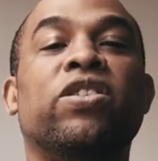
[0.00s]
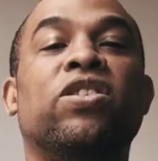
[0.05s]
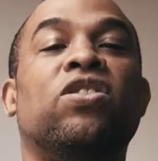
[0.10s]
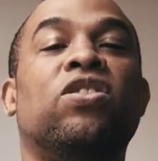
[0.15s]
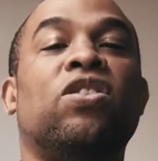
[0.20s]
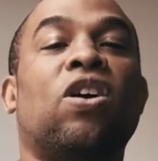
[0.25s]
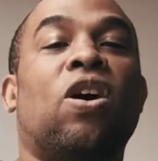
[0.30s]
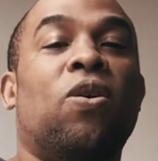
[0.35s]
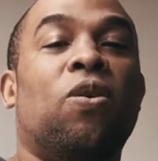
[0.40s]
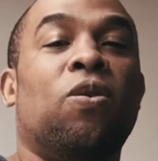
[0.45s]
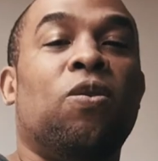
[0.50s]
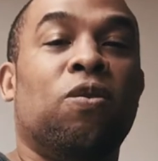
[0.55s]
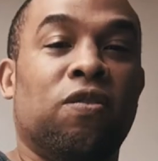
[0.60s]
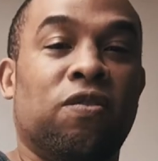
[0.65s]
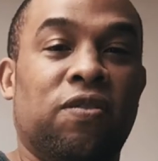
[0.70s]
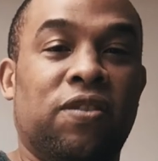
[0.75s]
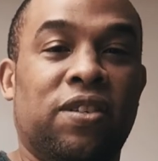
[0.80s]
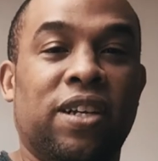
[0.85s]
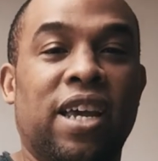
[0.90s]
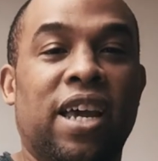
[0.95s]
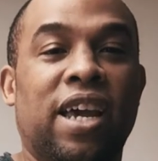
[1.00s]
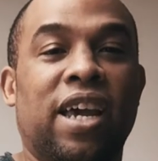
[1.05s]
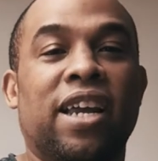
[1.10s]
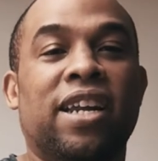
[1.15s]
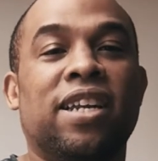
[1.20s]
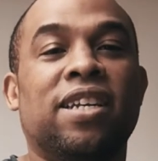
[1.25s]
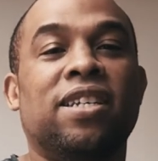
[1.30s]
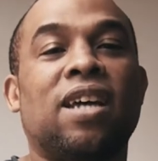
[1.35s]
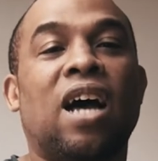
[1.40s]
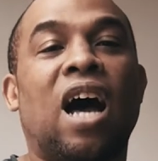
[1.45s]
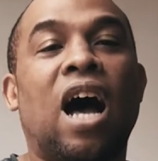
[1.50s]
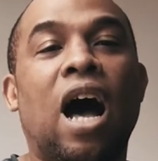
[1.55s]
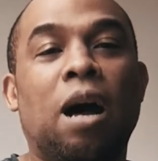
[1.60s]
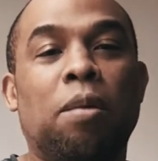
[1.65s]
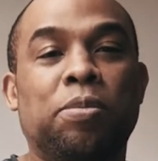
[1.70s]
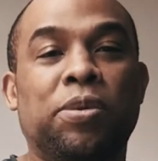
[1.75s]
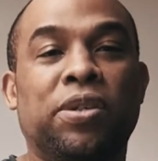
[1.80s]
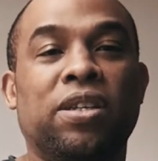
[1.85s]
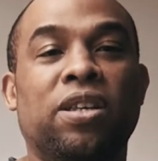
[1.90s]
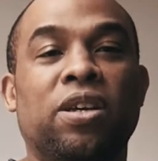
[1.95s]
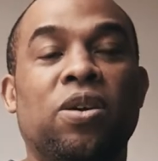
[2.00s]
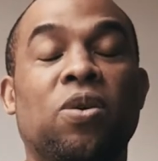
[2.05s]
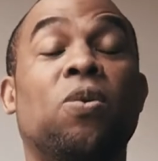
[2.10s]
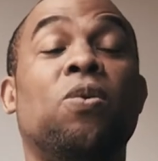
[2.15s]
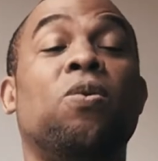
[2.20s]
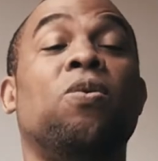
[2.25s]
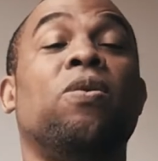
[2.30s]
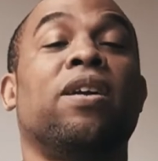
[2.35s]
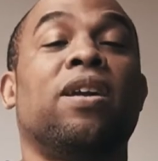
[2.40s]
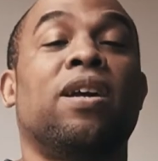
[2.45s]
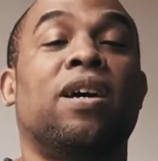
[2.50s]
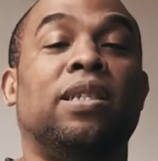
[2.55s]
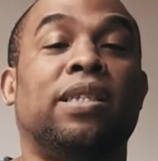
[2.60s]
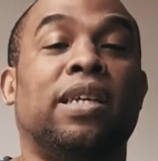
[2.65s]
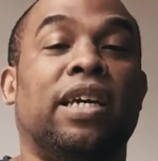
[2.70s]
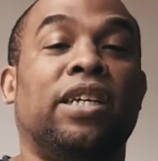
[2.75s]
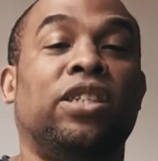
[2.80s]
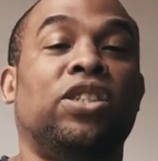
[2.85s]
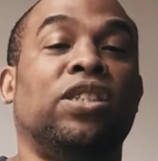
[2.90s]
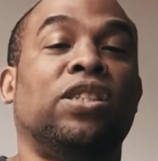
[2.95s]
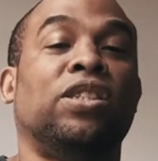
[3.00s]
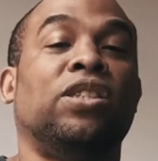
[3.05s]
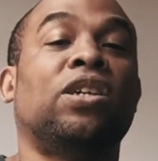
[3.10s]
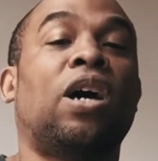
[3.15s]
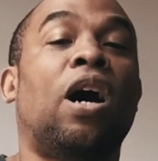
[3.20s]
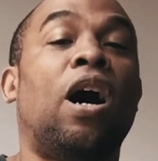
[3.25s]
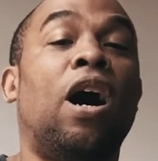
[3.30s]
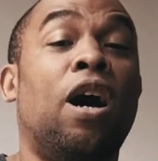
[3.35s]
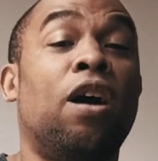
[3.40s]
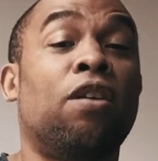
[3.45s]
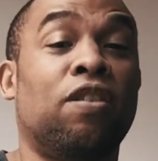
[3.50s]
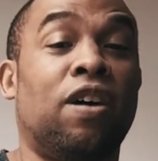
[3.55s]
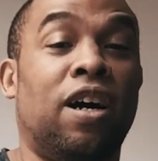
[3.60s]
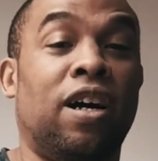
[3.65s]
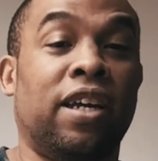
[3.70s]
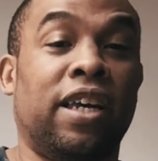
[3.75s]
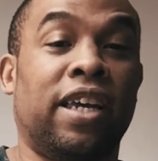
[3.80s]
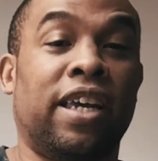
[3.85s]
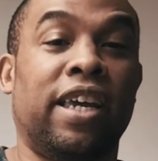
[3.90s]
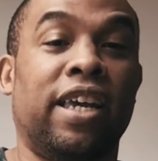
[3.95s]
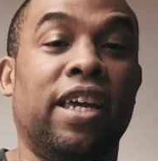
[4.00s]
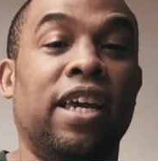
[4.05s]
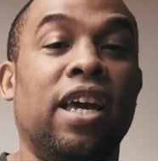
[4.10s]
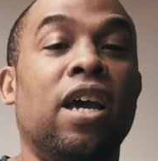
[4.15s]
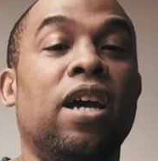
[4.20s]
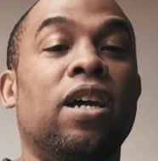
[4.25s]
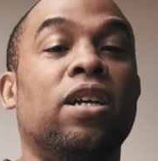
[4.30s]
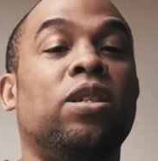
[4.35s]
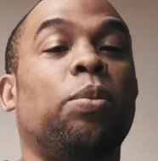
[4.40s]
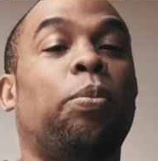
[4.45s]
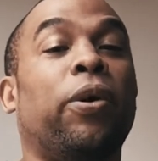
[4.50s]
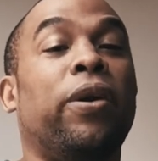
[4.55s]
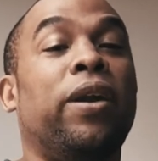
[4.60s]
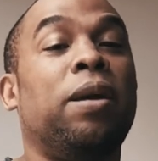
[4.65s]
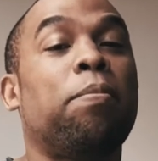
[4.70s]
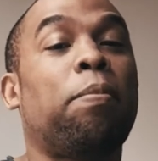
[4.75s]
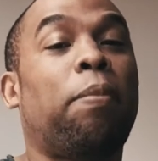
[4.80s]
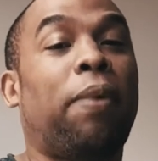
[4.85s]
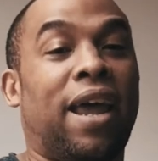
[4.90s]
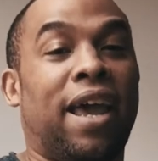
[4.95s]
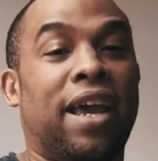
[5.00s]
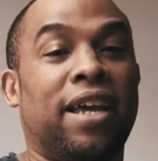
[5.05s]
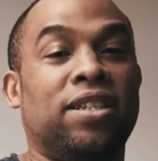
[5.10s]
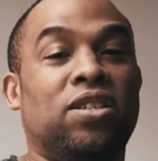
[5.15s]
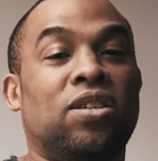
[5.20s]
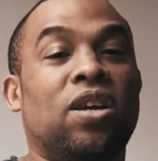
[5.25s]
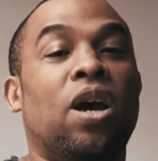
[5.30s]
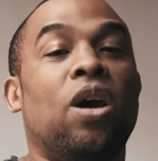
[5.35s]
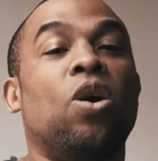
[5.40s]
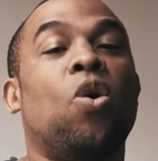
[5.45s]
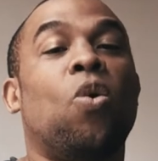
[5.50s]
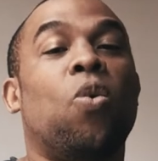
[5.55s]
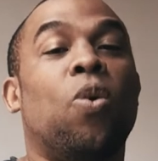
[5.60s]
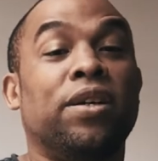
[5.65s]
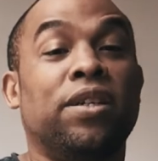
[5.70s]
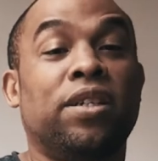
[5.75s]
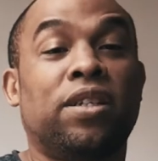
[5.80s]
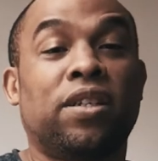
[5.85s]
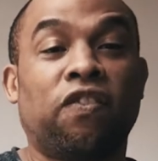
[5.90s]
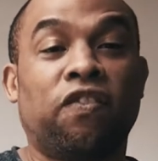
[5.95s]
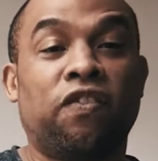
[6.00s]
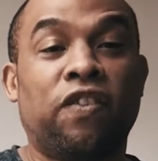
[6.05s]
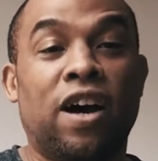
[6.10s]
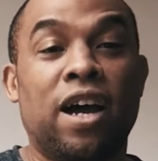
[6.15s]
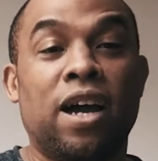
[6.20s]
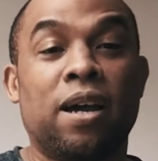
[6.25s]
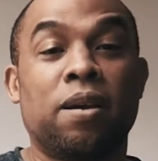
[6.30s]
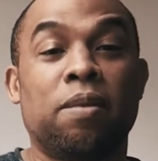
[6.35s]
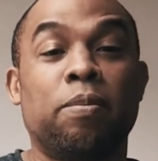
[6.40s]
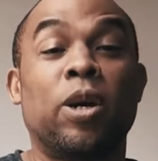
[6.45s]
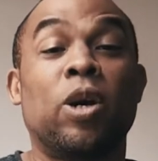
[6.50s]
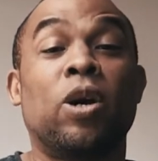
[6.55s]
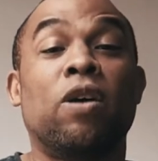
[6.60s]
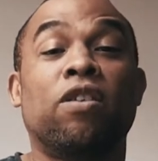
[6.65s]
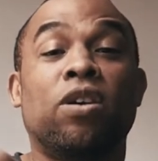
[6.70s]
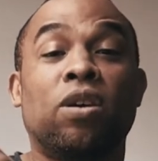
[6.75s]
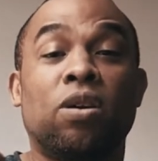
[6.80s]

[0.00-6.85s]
resolved. It is up to the organization's hierarchy to put in place quantifiable,